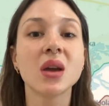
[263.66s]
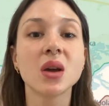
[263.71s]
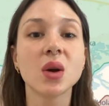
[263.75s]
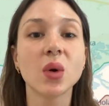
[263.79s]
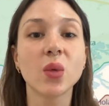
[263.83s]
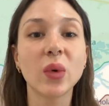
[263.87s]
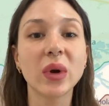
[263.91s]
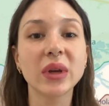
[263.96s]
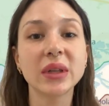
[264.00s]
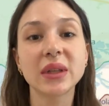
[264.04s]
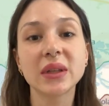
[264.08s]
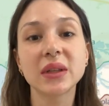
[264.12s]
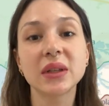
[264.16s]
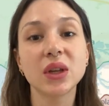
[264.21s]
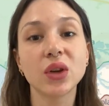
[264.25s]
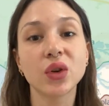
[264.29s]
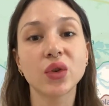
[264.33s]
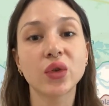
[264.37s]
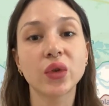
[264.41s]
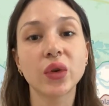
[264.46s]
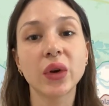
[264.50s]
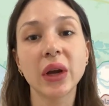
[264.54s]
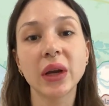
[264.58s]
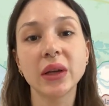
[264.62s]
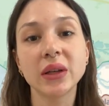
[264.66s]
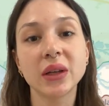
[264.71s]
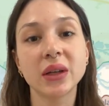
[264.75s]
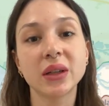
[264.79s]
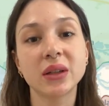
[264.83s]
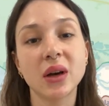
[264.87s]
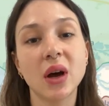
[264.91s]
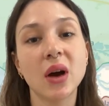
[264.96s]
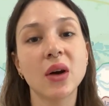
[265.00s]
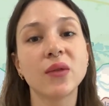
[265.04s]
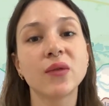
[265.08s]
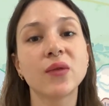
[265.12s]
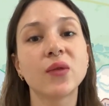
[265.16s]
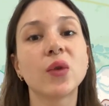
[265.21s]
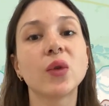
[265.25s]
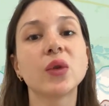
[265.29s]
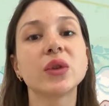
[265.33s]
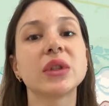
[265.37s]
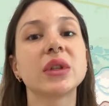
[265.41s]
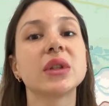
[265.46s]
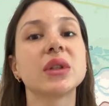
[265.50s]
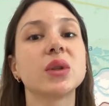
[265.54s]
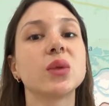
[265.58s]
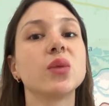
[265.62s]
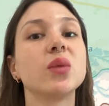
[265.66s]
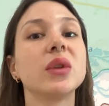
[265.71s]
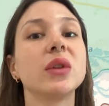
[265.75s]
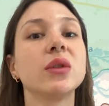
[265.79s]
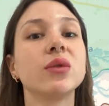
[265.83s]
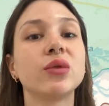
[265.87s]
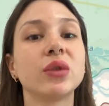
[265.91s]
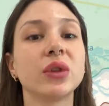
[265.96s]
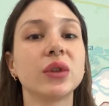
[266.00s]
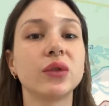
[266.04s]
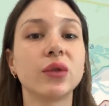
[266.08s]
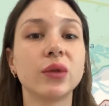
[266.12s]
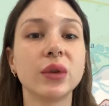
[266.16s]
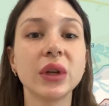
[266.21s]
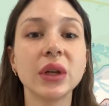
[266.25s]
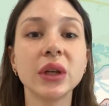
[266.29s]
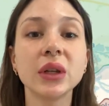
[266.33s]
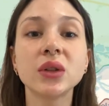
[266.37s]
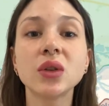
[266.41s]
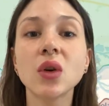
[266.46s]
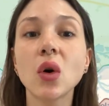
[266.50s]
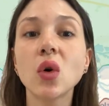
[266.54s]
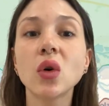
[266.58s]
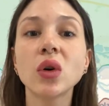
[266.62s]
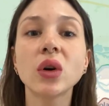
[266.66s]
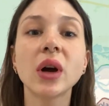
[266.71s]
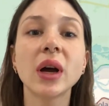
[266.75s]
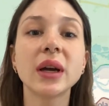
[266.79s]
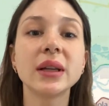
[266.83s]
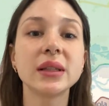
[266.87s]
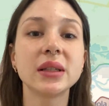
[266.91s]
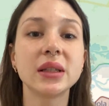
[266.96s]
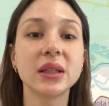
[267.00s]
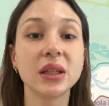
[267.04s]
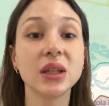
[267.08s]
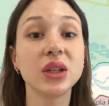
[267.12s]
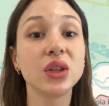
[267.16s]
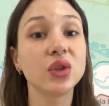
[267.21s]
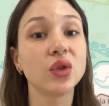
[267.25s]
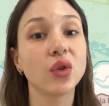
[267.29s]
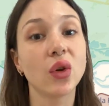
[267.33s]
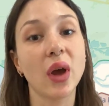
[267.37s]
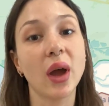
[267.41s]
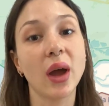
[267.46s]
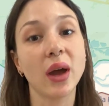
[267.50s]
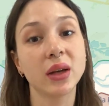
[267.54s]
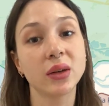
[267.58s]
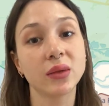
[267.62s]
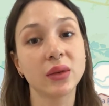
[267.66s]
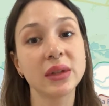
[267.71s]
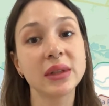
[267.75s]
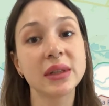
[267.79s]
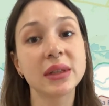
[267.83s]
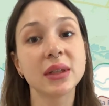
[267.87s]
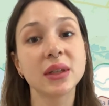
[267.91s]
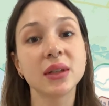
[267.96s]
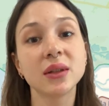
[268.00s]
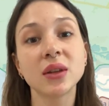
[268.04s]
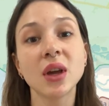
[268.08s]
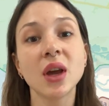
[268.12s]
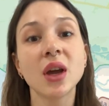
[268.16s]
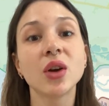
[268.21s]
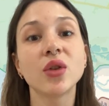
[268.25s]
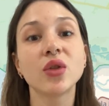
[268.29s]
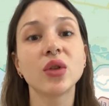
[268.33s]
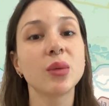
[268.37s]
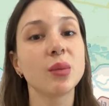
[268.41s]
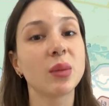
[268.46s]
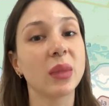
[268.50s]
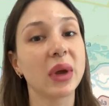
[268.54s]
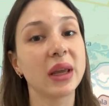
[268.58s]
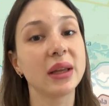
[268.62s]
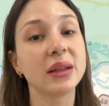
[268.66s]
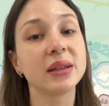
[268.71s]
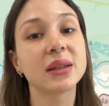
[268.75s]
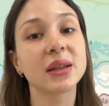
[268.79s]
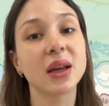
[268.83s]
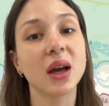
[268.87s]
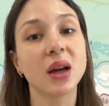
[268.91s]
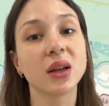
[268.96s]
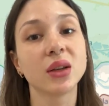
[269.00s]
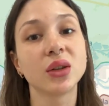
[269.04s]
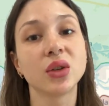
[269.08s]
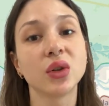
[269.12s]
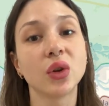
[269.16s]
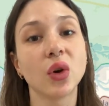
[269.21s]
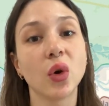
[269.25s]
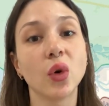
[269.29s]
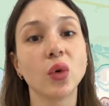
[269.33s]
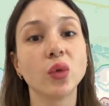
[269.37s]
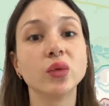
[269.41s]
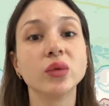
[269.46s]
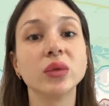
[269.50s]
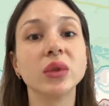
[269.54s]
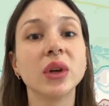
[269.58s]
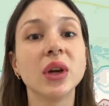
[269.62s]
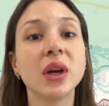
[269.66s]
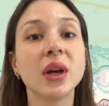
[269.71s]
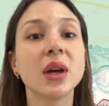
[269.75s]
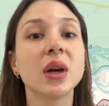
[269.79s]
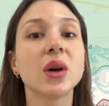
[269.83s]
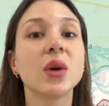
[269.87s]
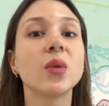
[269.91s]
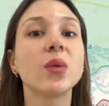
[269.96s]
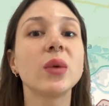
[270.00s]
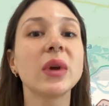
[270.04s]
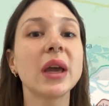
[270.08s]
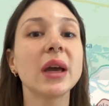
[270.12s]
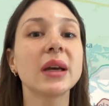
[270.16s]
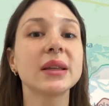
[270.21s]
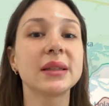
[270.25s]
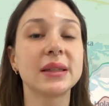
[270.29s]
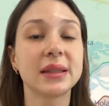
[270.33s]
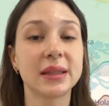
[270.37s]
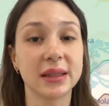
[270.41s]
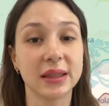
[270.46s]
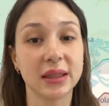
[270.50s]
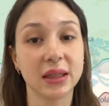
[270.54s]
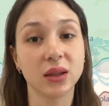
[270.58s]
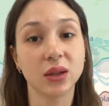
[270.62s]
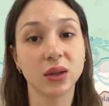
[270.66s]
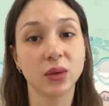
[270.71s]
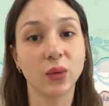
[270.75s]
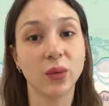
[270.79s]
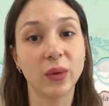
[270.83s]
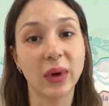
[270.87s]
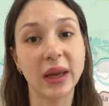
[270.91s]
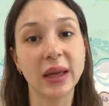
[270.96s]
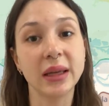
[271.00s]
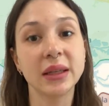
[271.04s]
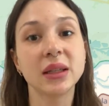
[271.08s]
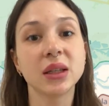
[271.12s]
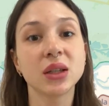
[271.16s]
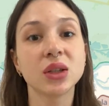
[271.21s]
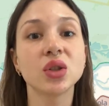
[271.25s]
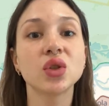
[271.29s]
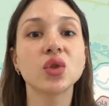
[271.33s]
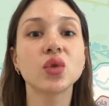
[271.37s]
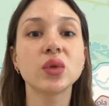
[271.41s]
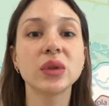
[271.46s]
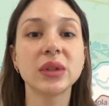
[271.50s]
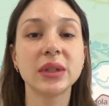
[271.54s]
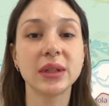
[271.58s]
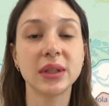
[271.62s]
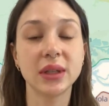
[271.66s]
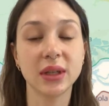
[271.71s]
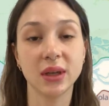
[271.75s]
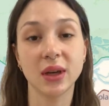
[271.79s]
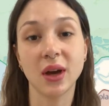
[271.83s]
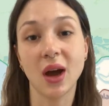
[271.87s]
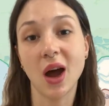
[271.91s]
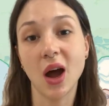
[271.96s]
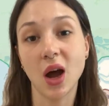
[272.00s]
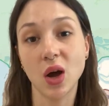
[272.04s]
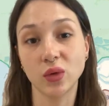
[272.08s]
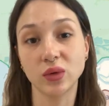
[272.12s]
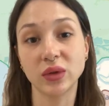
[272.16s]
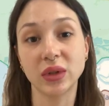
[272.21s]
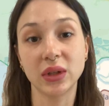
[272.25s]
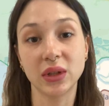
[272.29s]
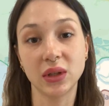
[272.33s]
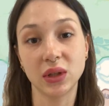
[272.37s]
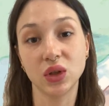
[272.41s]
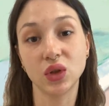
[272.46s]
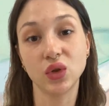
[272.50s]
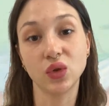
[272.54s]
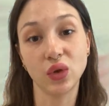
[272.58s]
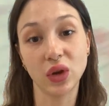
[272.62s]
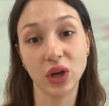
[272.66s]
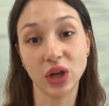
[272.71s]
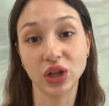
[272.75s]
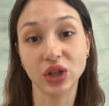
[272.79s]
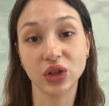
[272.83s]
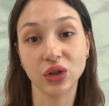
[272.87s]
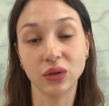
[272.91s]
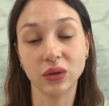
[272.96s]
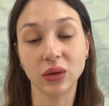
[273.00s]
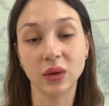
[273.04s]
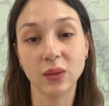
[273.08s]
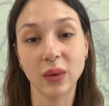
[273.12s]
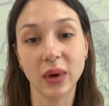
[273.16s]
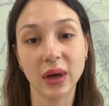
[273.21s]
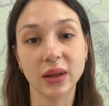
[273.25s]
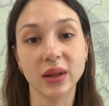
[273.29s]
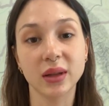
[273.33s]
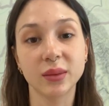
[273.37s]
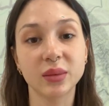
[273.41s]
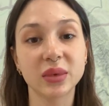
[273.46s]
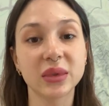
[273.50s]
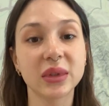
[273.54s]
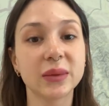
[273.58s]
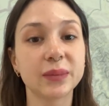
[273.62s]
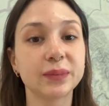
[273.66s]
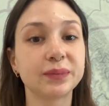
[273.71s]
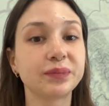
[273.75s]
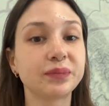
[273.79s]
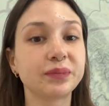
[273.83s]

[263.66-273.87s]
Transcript: Whether the Ukrainian armed forces will retreat or continue advancing remains unknown. We are still waiting to see how the situation develops.